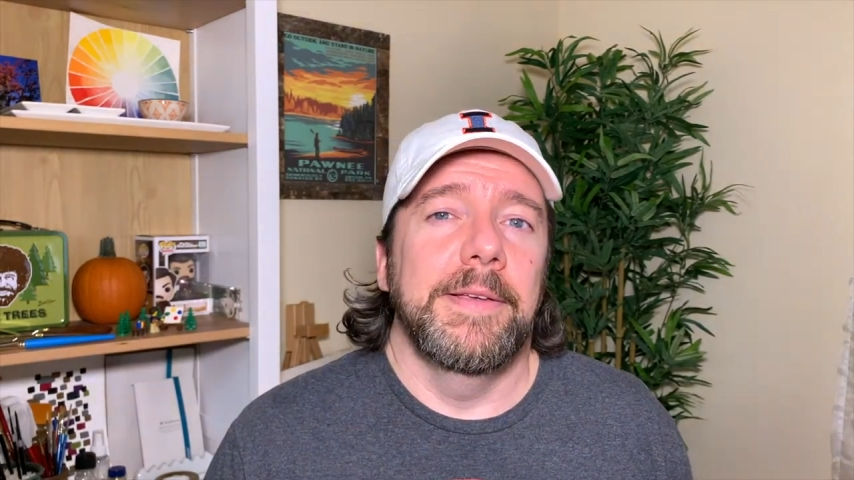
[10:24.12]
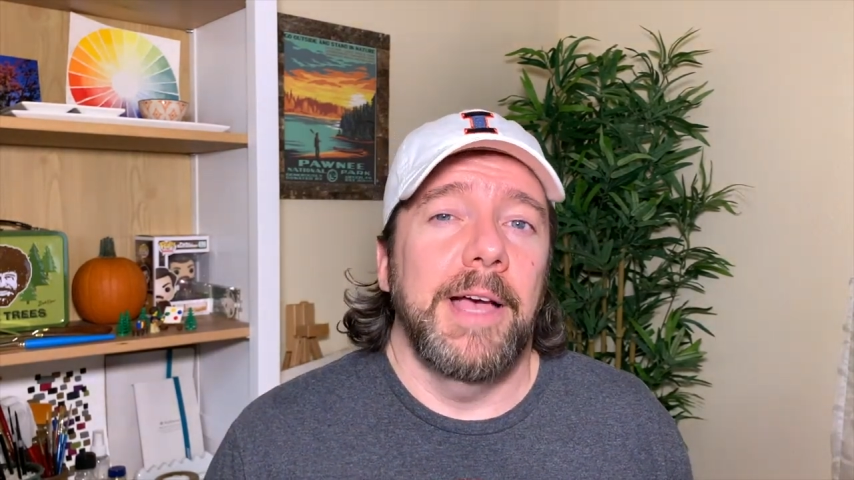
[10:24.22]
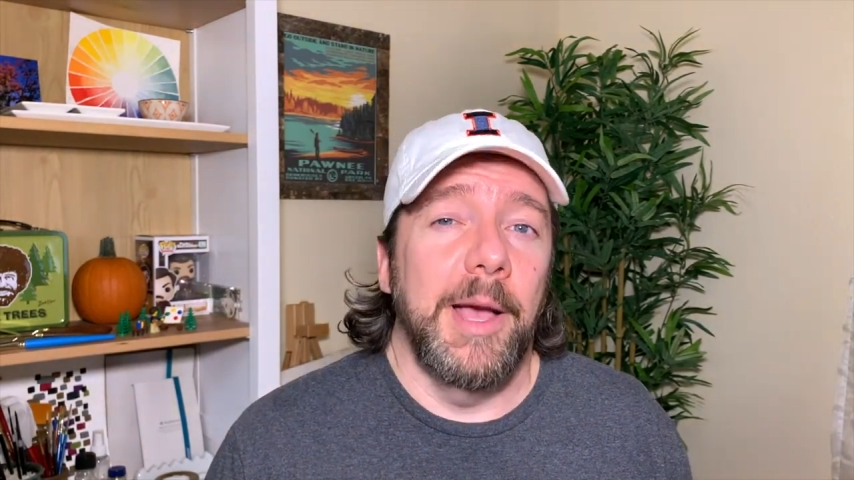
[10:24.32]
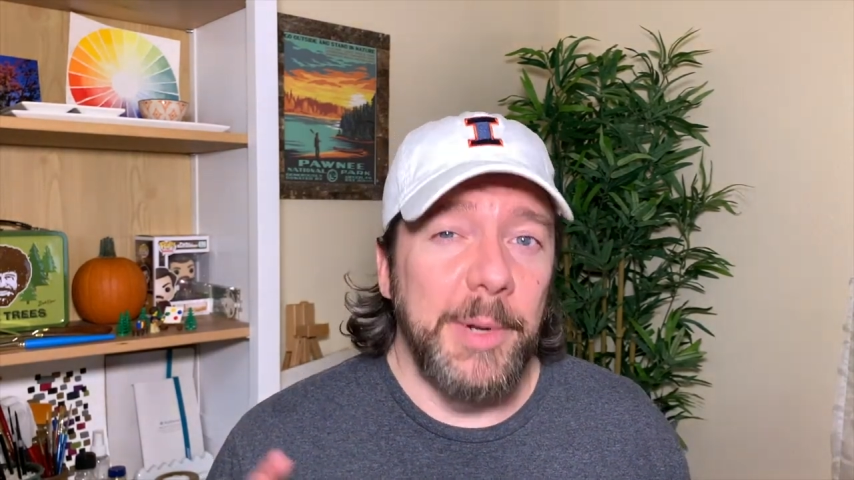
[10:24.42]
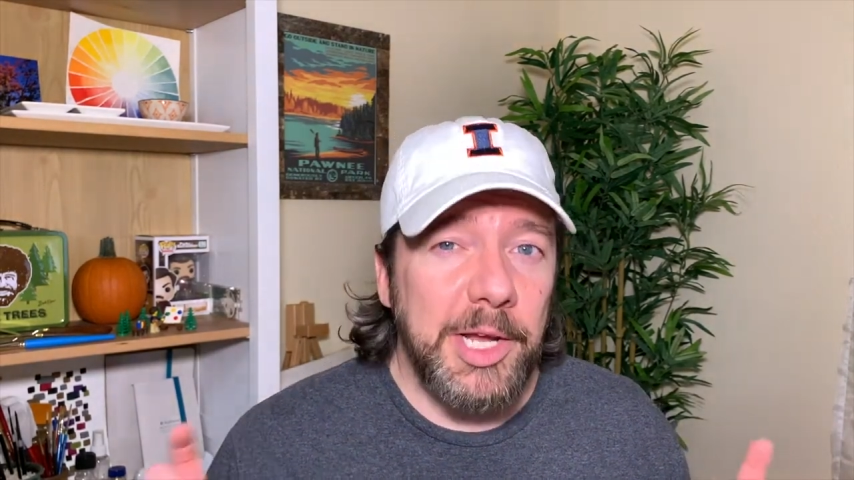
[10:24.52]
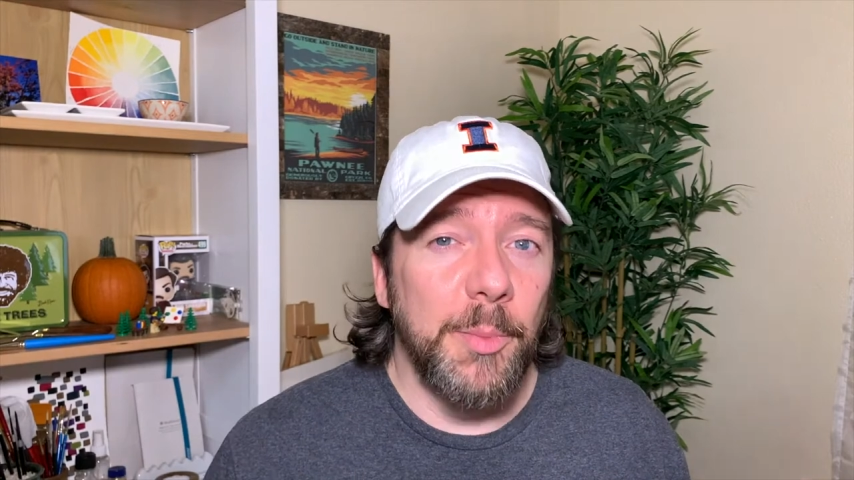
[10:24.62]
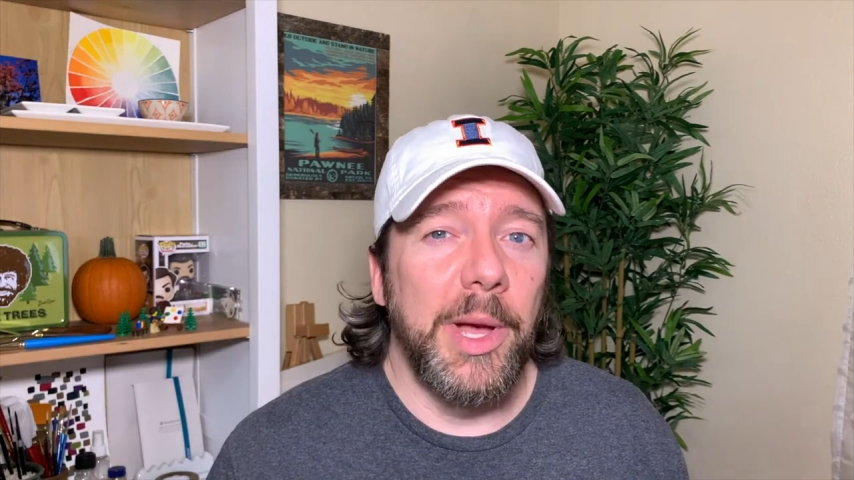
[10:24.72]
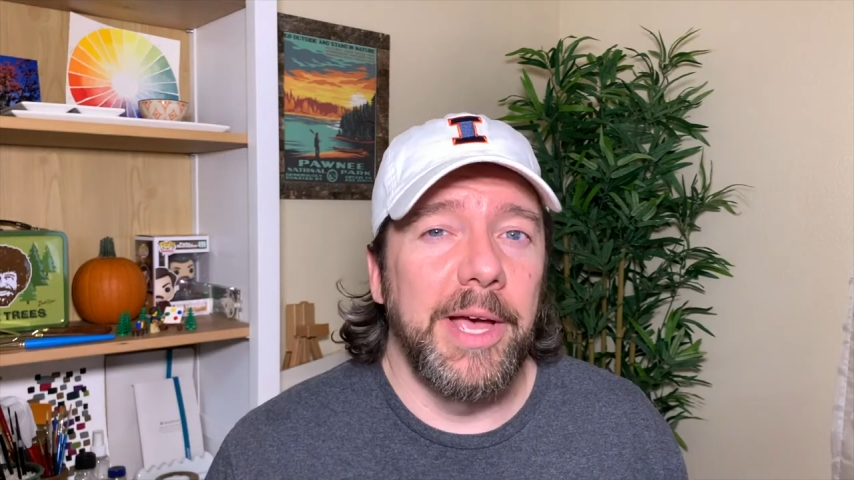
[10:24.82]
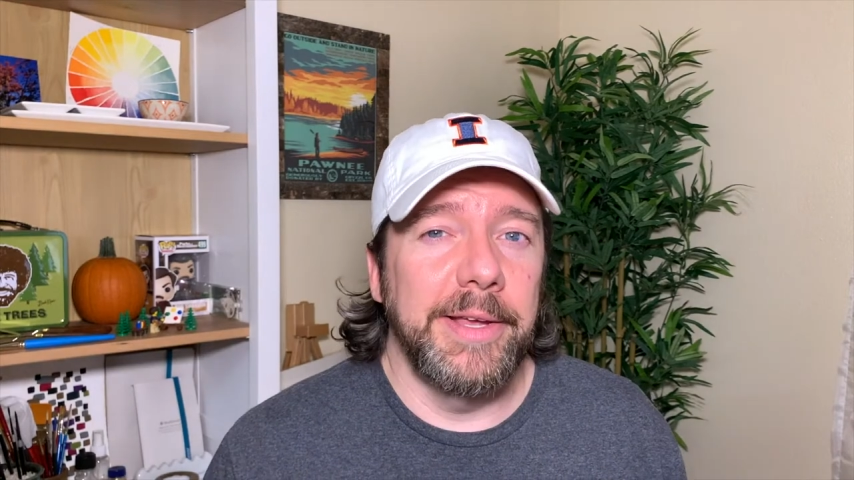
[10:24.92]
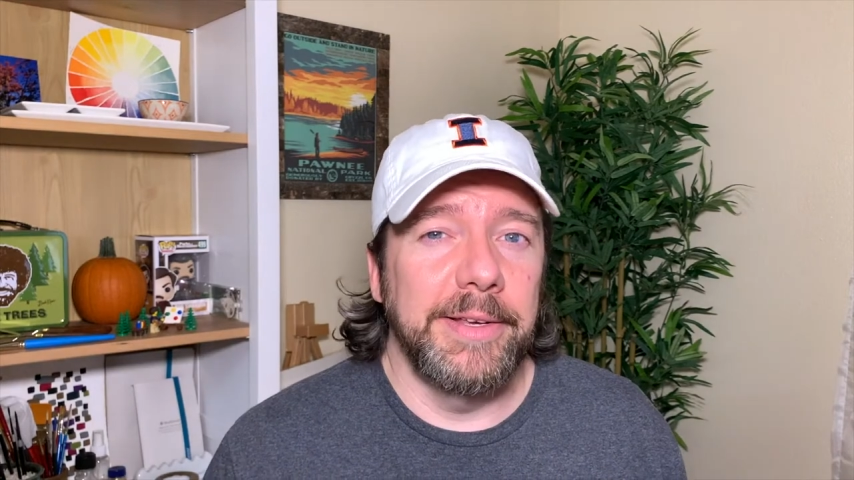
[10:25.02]
I'm gonna
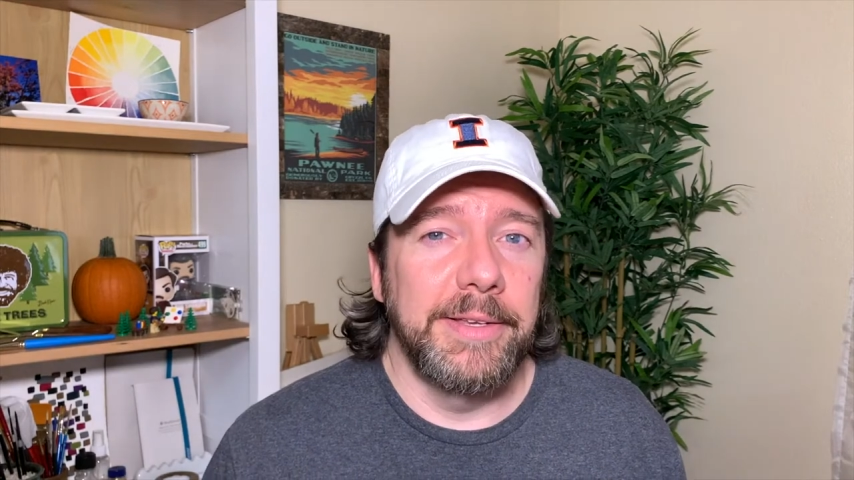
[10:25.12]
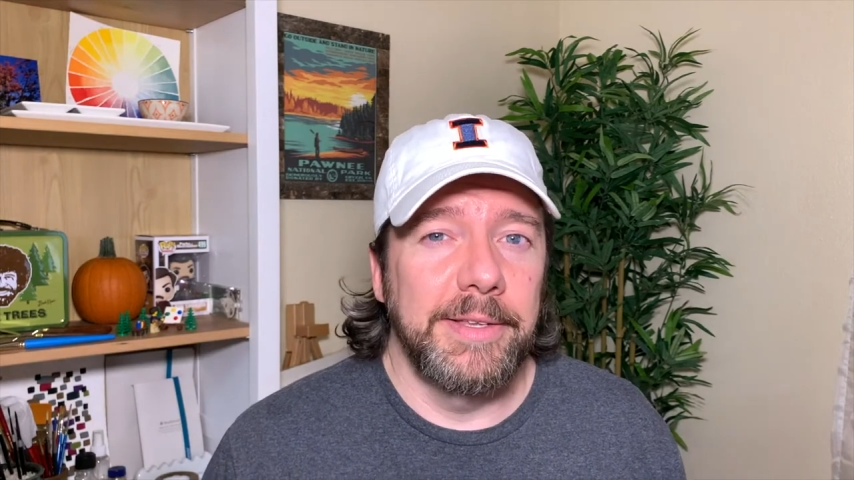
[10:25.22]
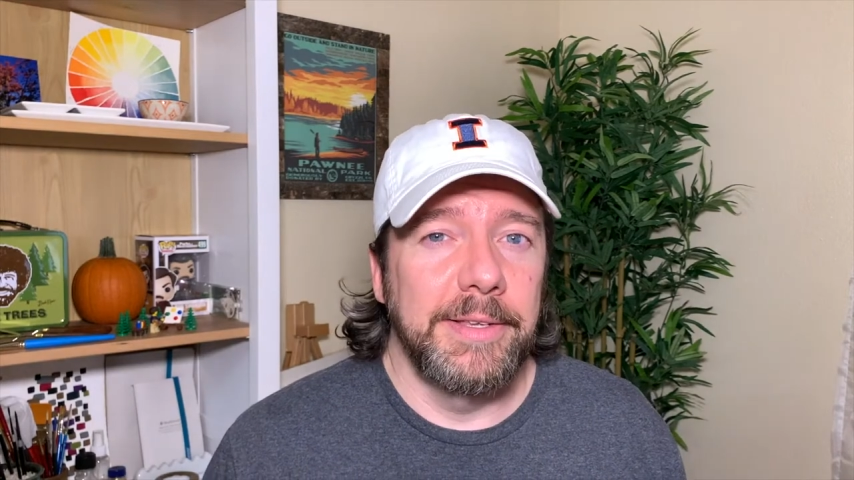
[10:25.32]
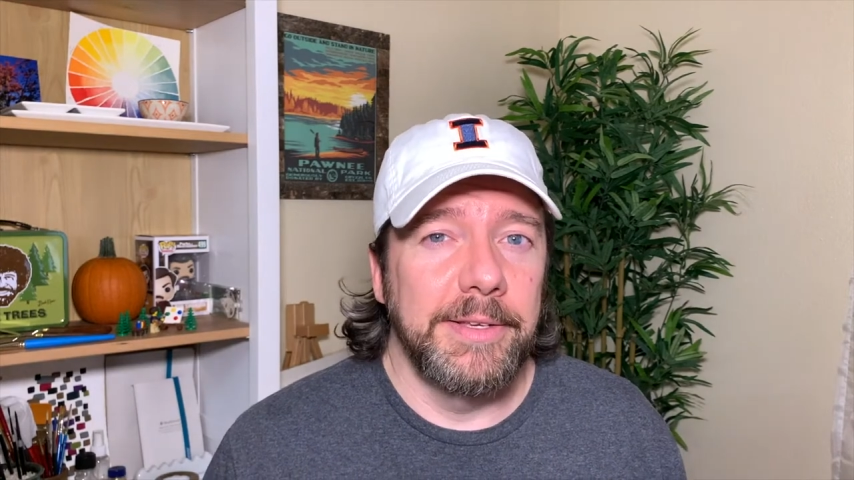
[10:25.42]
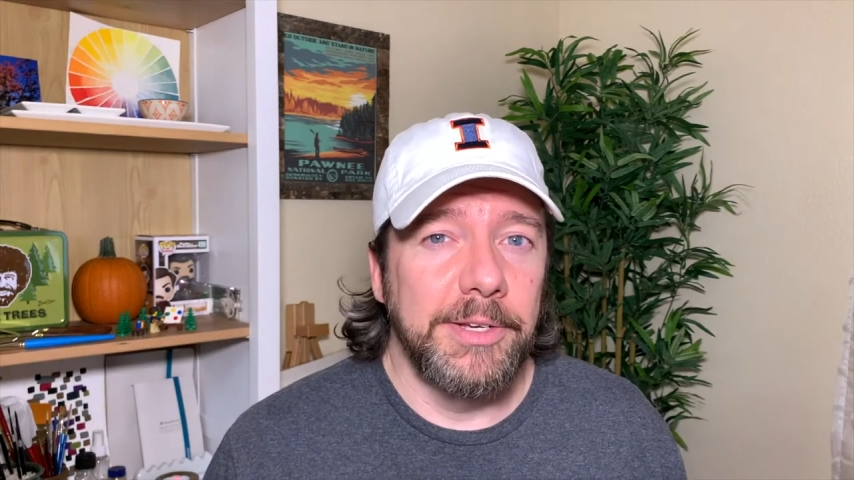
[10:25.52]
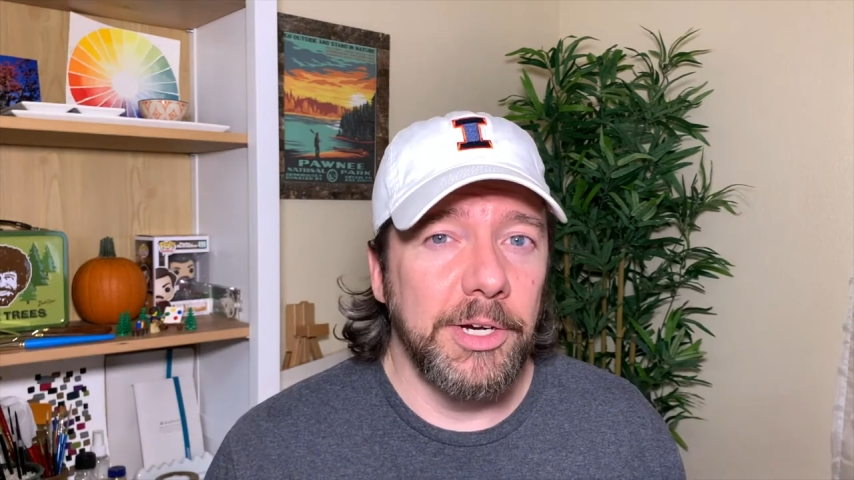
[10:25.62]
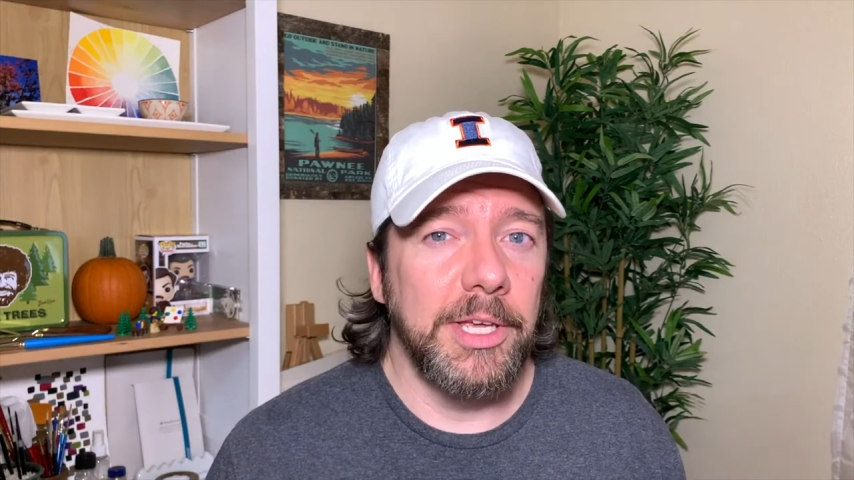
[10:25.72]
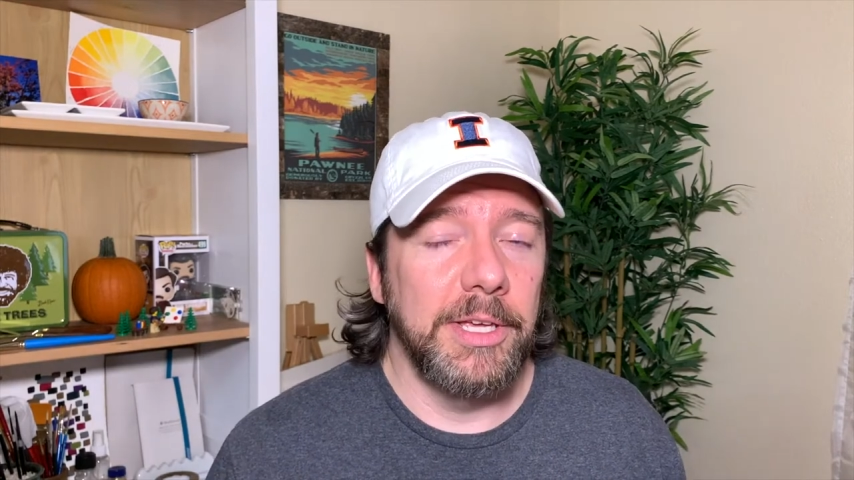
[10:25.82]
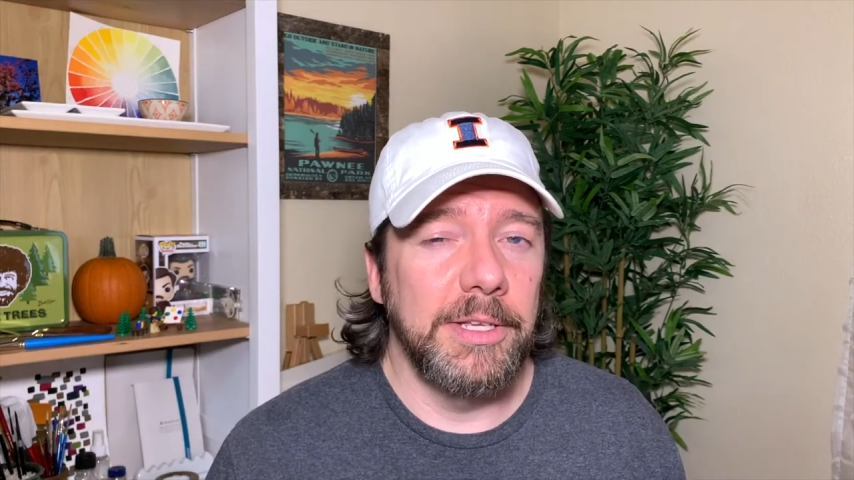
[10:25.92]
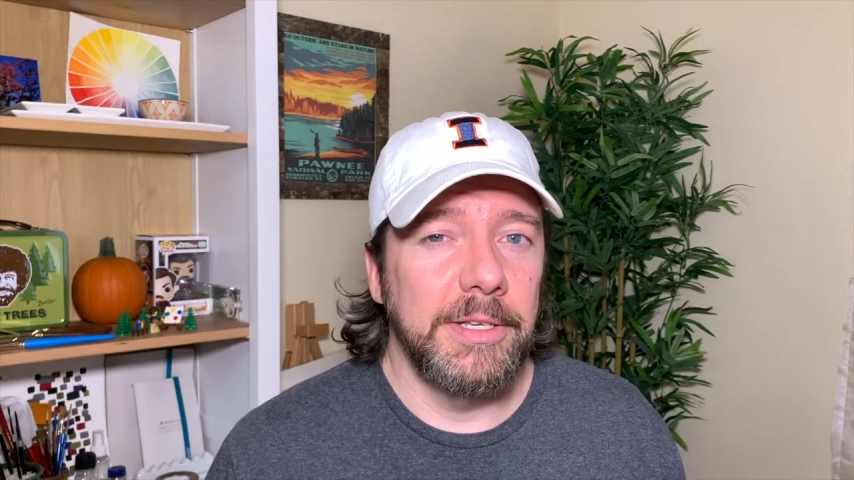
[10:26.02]
combine
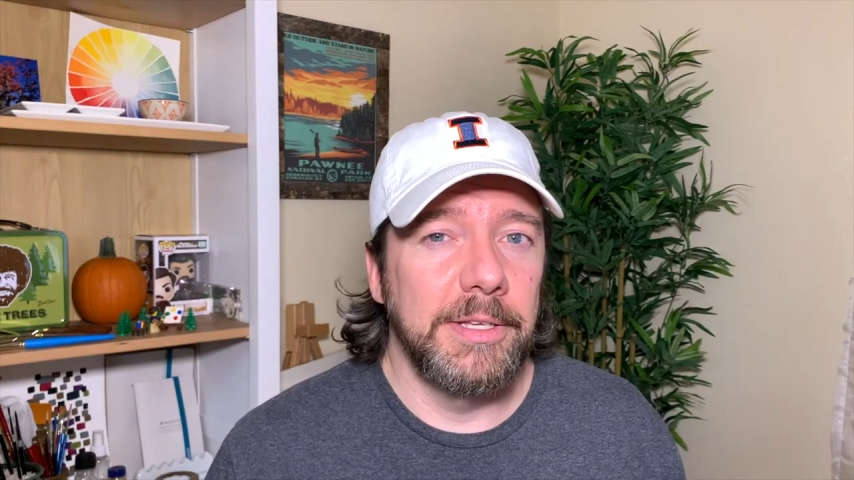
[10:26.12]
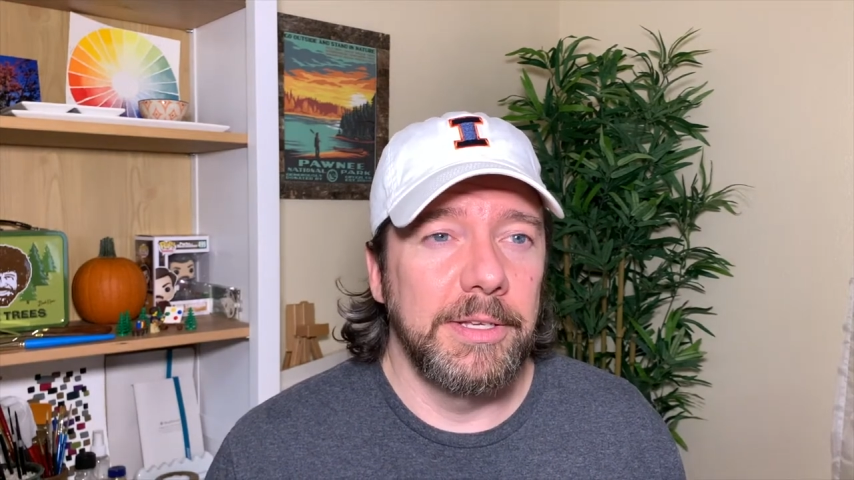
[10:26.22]
cooking